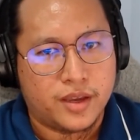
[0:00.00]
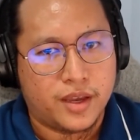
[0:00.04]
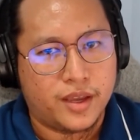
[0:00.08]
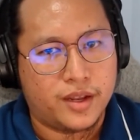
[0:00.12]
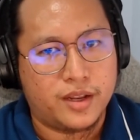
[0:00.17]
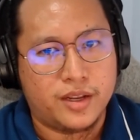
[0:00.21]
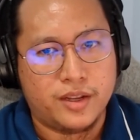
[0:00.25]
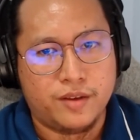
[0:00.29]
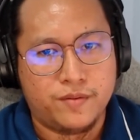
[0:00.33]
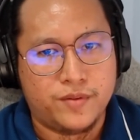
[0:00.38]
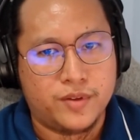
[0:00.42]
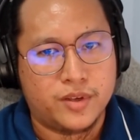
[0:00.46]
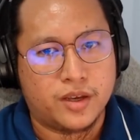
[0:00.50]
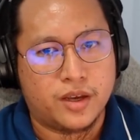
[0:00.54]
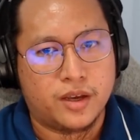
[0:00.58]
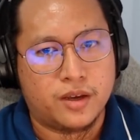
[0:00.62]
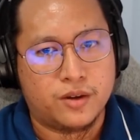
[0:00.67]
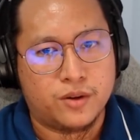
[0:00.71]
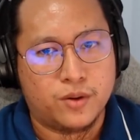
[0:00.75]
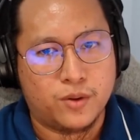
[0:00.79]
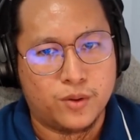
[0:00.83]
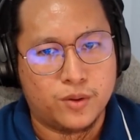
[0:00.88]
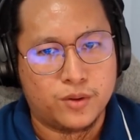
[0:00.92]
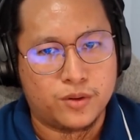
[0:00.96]
and leave the
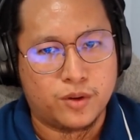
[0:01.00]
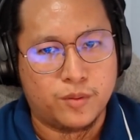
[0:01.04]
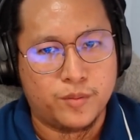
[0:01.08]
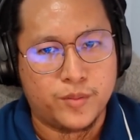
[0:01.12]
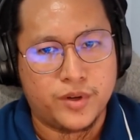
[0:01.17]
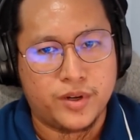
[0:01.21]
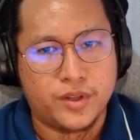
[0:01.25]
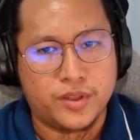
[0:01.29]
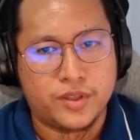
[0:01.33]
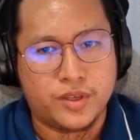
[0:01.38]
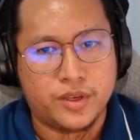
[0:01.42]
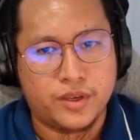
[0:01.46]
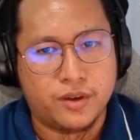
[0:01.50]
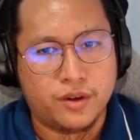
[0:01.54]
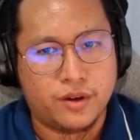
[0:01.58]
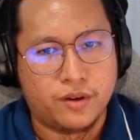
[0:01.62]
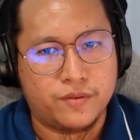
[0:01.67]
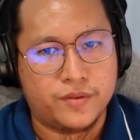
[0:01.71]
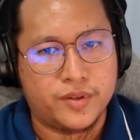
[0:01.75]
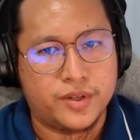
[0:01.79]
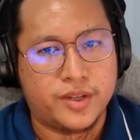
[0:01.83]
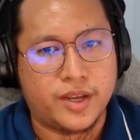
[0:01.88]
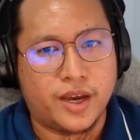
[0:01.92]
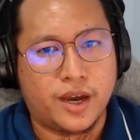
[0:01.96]
whole community
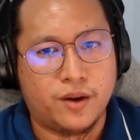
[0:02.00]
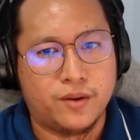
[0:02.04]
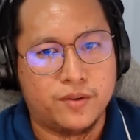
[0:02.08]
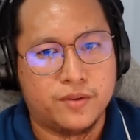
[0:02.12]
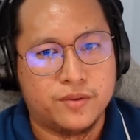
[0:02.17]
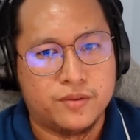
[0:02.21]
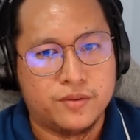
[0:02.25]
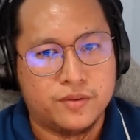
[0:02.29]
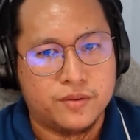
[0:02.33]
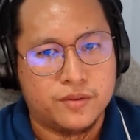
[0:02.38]
of the DAO.